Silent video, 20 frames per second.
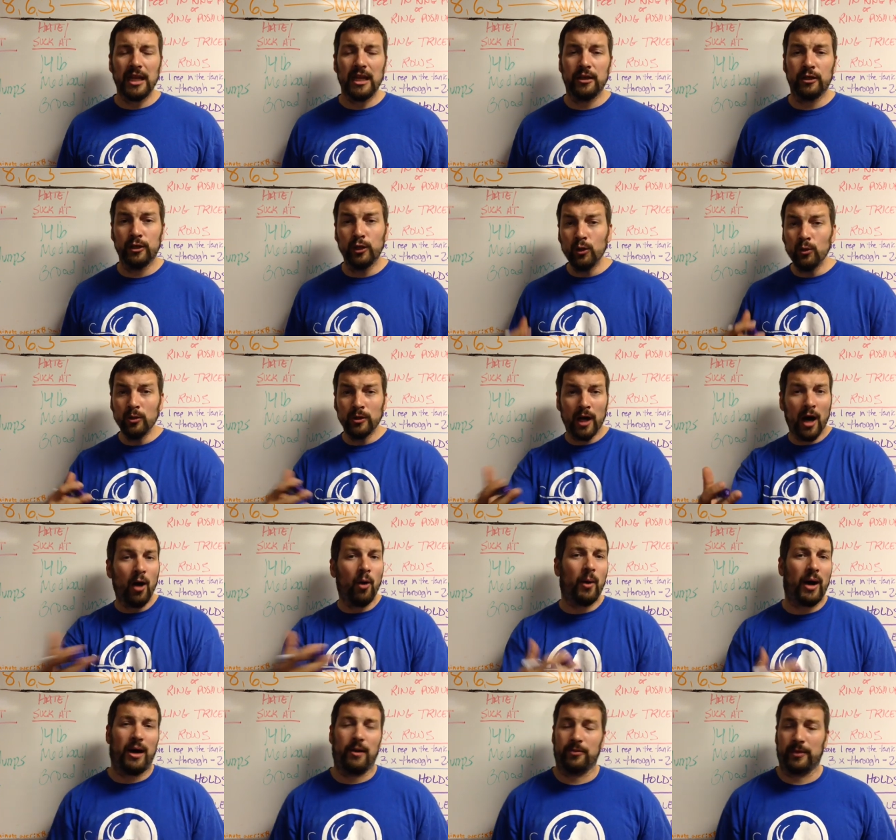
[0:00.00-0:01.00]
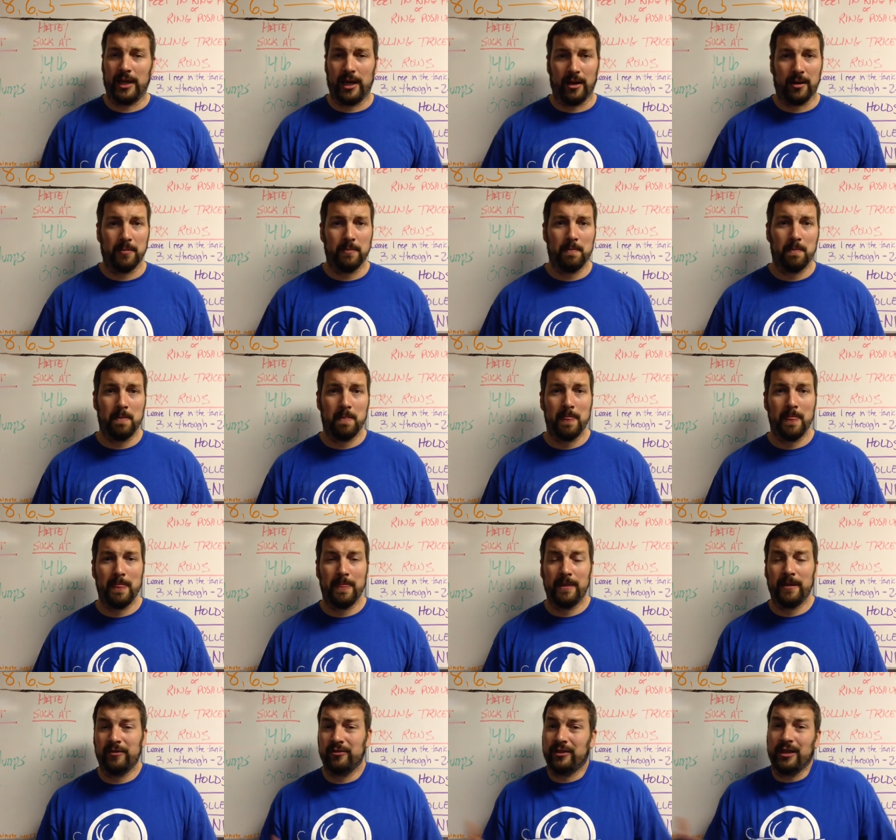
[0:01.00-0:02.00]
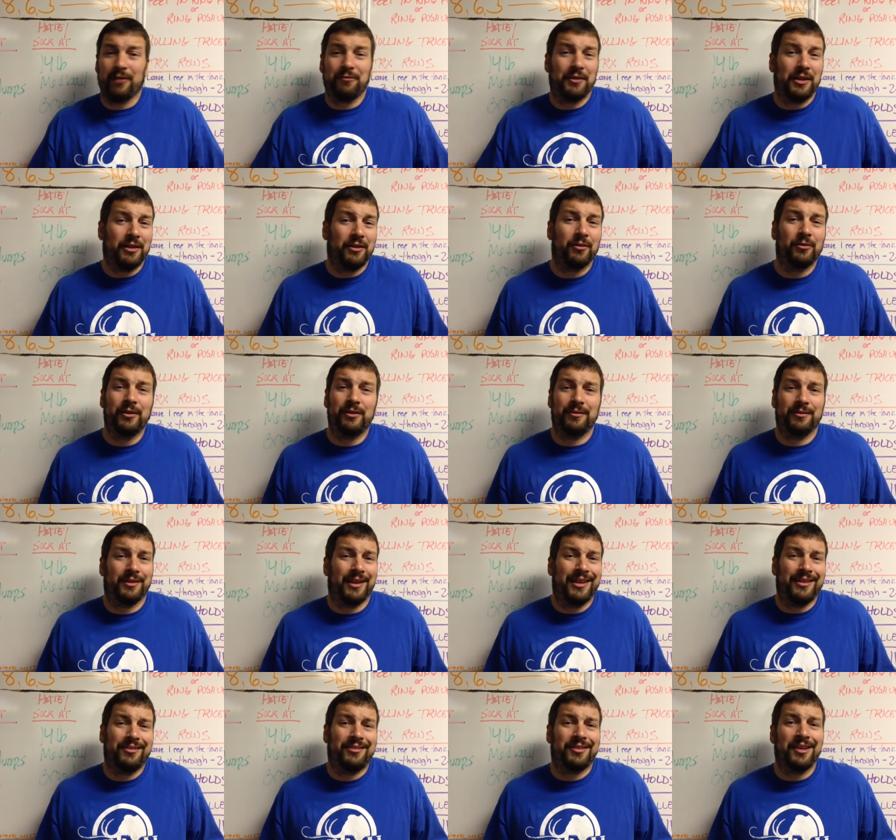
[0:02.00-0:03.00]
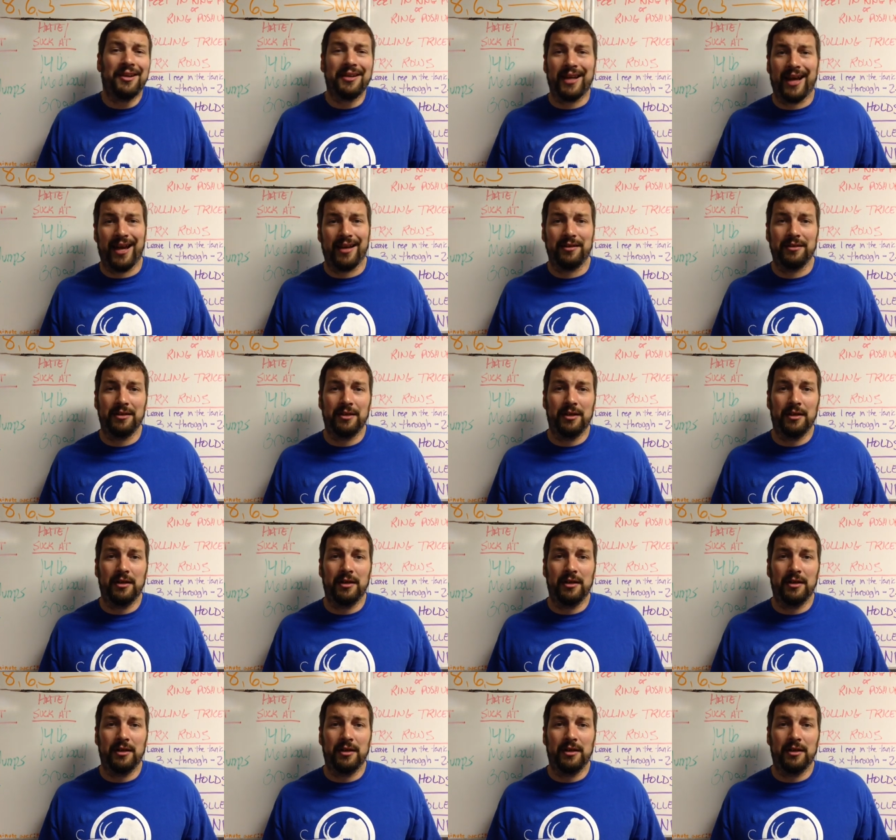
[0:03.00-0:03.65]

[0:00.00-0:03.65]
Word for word: You know out there stuff that, you're, that you suck at.